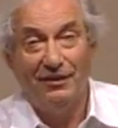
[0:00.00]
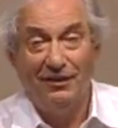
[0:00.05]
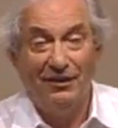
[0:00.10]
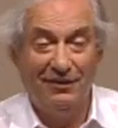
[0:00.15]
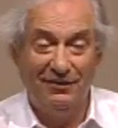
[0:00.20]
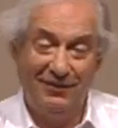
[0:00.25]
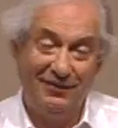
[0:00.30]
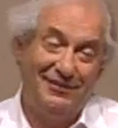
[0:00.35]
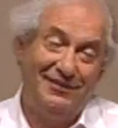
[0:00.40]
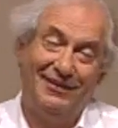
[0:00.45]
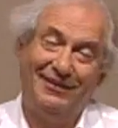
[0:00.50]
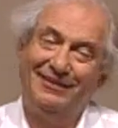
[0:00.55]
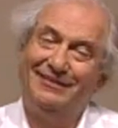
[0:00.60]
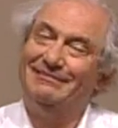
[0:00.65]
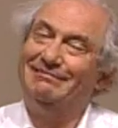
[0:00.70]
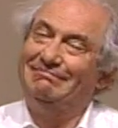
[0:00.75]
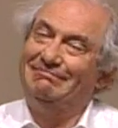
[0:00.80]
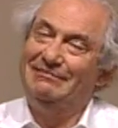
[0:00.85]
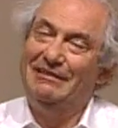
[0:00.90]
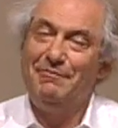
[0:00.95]
And they said,
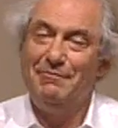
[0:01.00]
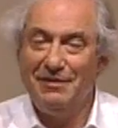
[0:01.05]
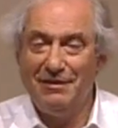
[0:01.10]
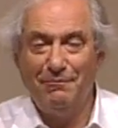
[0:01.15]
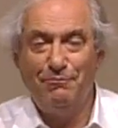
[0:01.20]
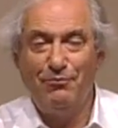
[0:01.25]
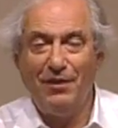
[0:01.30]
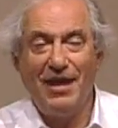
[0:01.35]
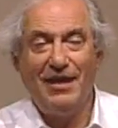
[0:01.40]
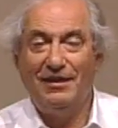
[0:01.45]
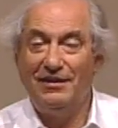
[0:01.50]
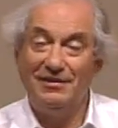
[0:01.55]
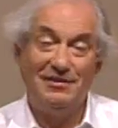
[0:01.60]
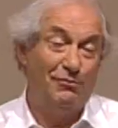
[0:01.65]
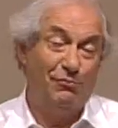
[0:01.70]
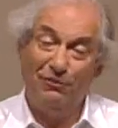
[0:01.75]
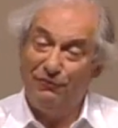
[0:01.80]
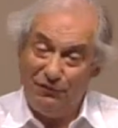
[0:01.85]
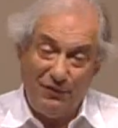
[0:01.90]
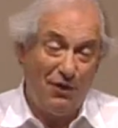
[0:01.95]
give me a break. And he said,
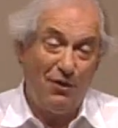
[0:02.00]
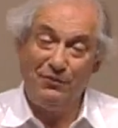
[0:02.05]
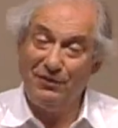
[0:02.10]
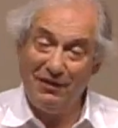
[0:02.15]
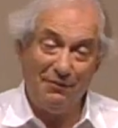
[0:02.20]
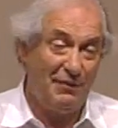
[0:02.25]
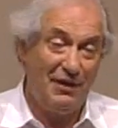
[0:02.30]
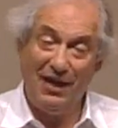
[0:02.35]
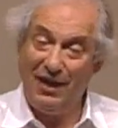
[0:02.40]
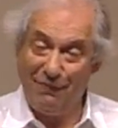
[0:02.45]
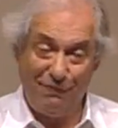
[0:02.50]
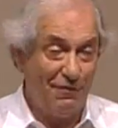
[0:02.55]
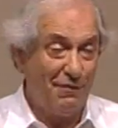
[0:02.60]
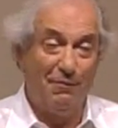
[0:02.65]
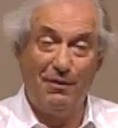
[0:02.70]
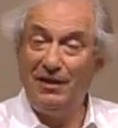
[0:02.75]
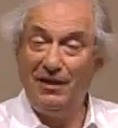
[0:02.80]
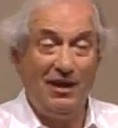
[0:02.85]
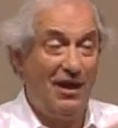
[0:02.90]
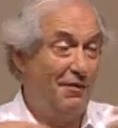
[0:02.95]
well, if you don't give me half the
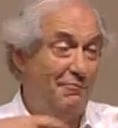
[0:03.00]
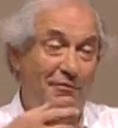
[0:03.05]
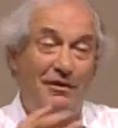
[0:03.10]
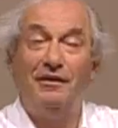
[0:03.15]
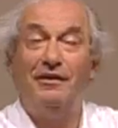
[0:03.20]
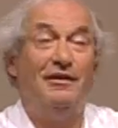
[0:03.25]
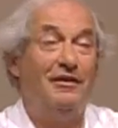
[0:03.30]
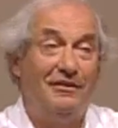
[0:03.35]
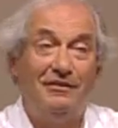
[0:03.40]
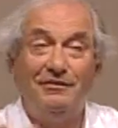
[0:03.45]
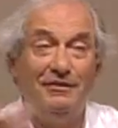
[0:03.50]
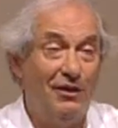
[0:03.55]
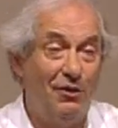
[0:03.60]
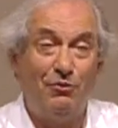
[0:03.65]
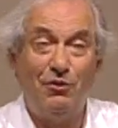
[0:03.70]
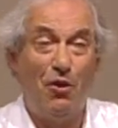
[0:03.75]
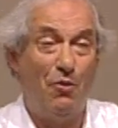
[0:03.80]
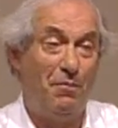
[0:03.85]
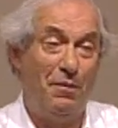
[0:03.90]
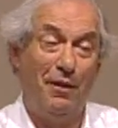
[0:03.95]
money, I'm going to, you know,
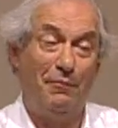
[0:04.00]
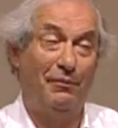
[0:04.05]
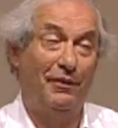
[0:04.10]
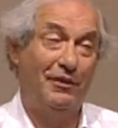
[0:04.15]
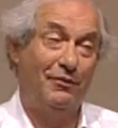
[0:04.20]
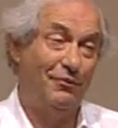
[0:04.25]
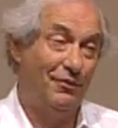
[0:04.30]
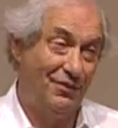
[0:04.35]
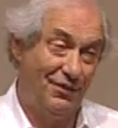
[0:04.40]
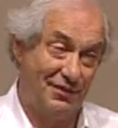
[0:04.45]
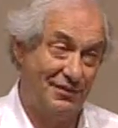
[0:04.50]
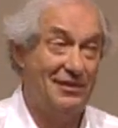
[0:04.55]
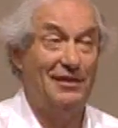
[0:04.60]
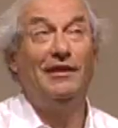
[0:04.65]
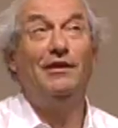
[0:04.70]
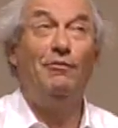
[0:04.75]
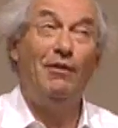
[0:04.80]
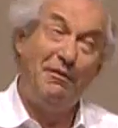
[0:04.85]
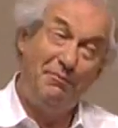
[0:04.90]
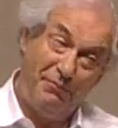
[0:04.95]
go public with this. And
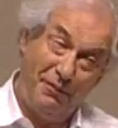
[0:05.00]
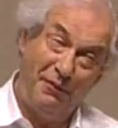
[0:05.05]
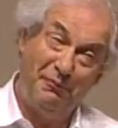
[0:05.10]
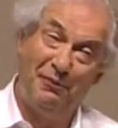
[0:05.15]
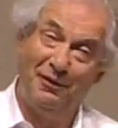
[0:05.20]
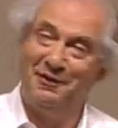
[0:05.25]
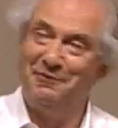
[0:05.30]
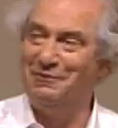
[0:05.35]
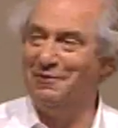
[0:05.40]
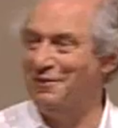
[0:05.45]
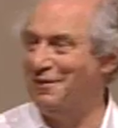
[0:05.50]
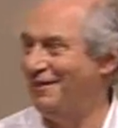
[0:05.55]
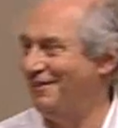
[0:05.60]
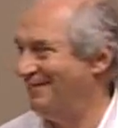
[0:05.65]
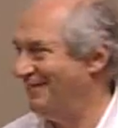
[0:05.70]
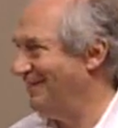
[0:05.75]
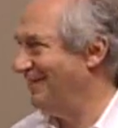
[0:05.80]
he went public with it.